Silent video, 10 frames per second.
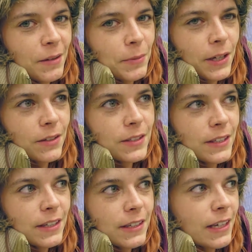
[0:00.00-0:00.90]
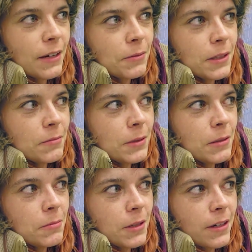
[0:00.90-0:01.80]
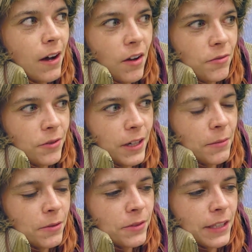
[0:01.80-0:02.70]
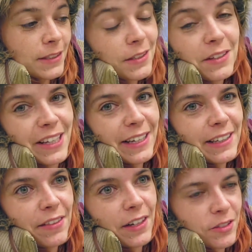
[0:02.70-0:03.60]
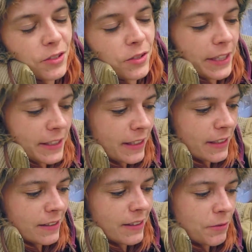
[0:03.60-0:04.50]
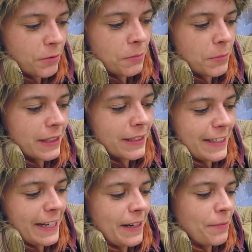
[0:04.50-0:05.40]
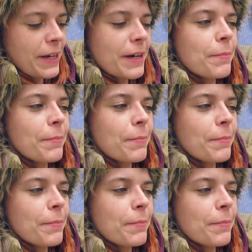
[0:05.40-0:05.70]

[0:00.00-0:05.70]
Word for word: because we were gone for a couple of days. It's not like there's no, there wouldn't be internet up there. A